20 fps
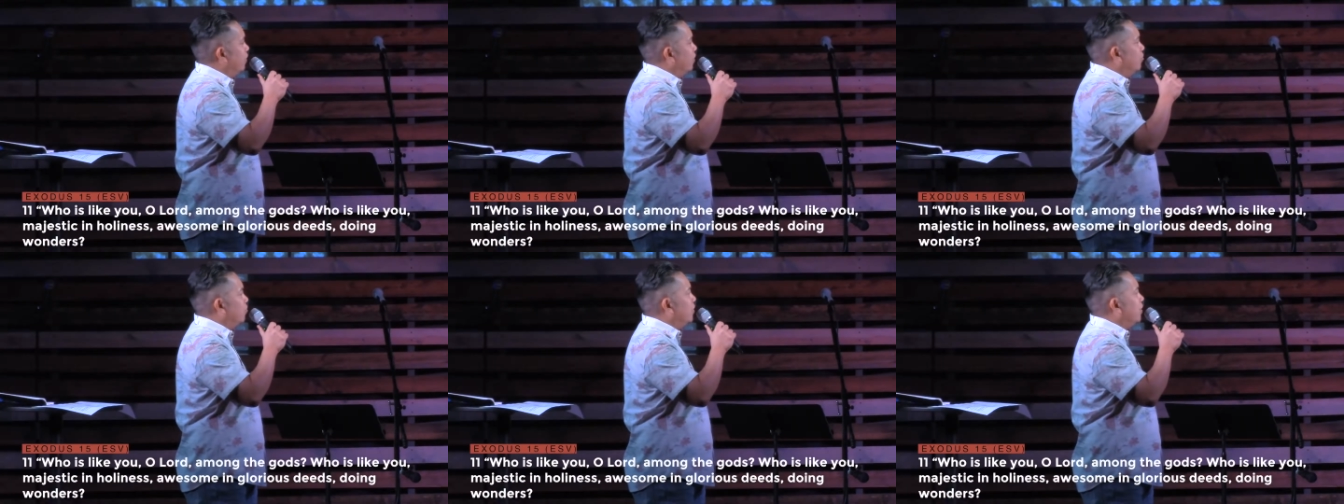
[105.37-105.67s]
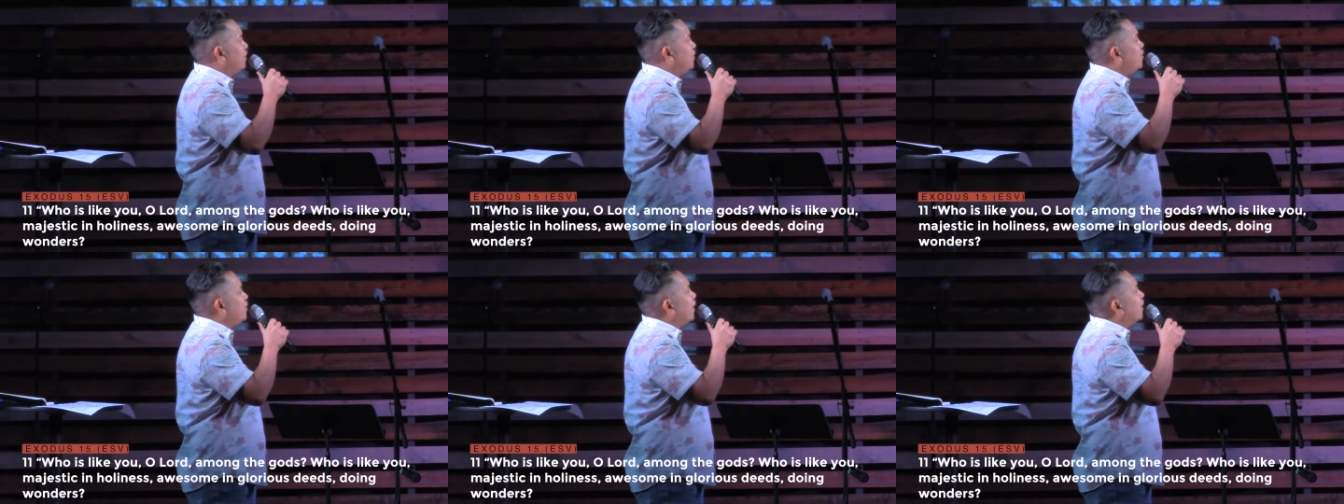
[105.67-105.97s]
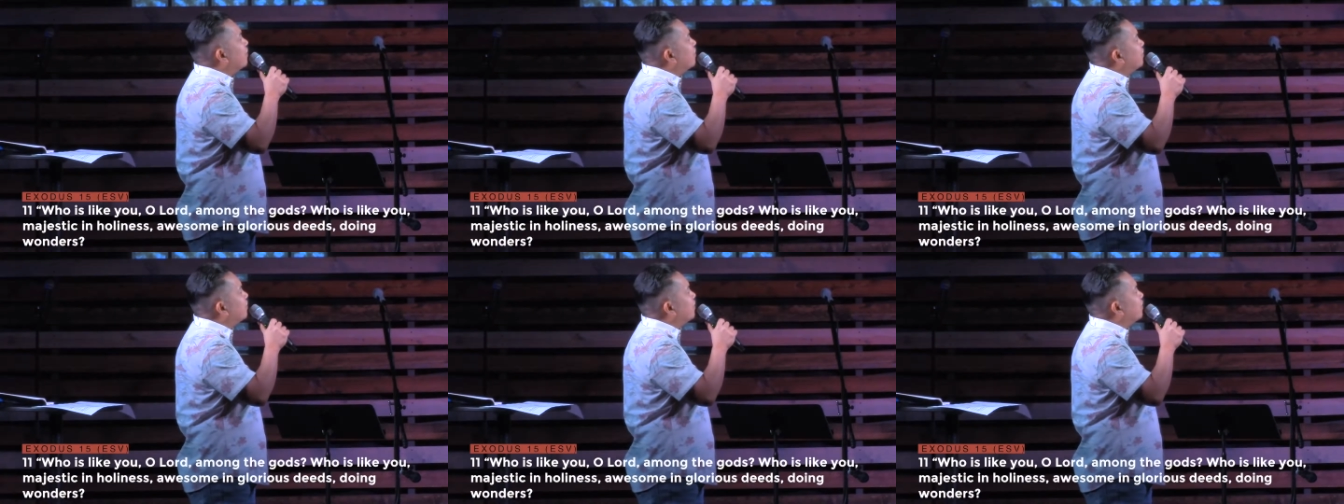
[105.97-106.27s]

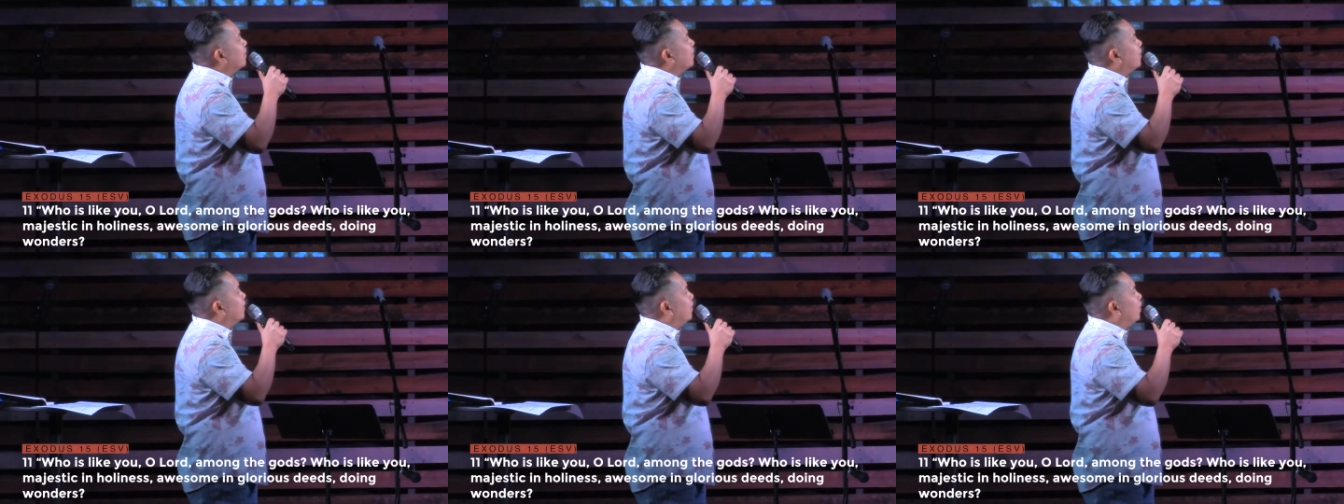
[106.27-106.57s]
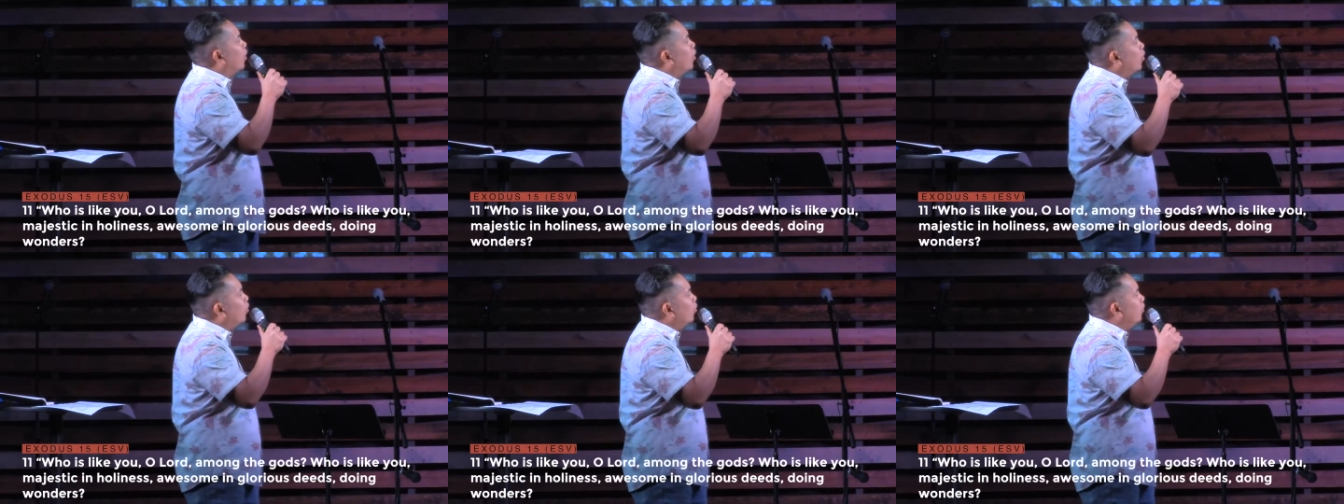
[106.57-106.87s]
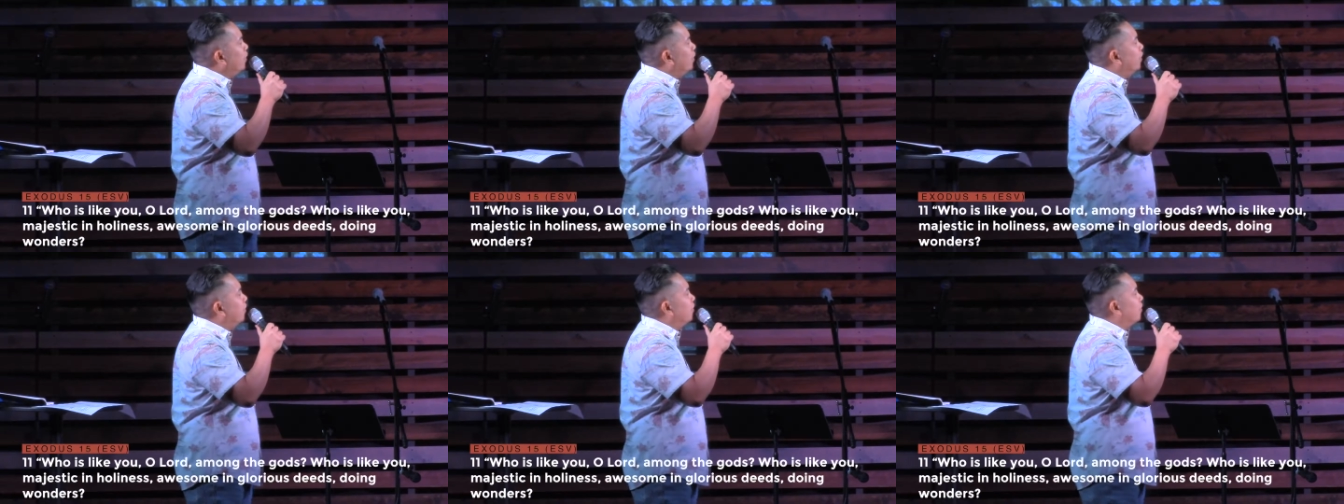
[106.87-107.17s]
majestic in
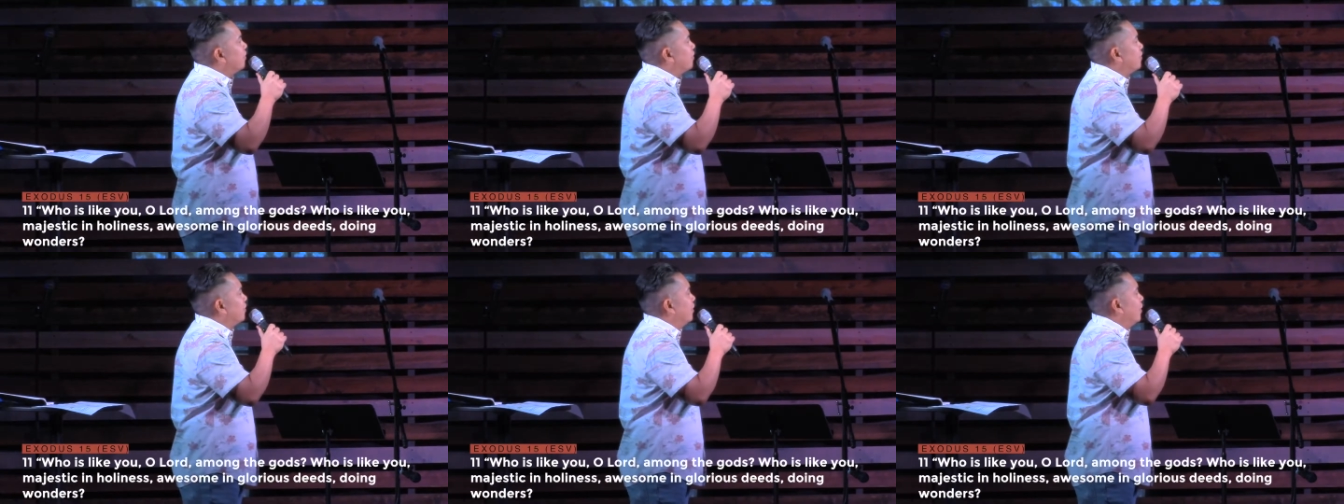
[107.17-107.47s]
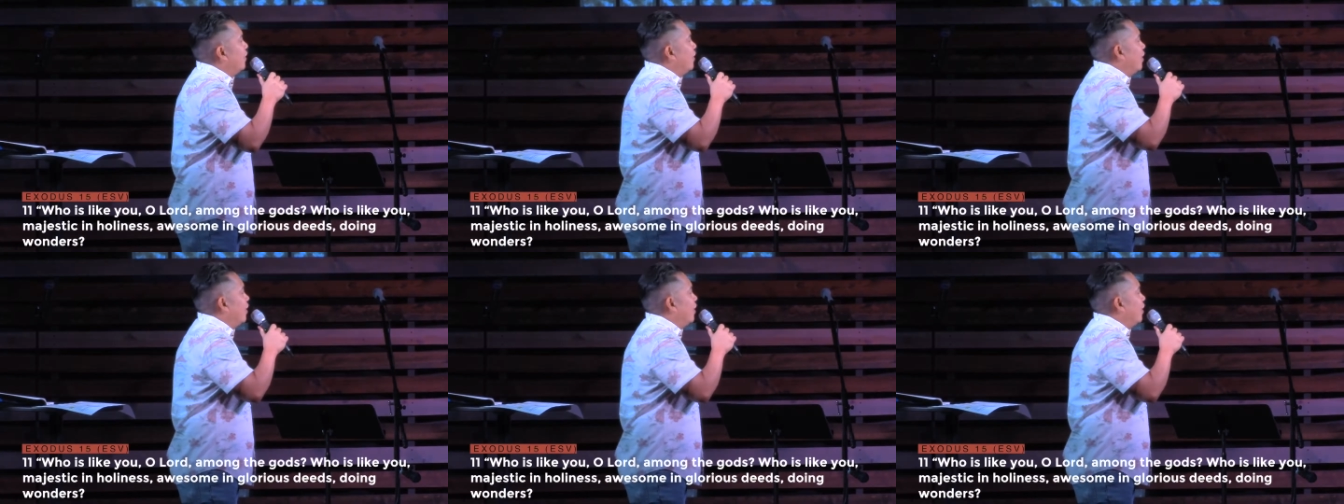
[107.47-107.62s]
holiness,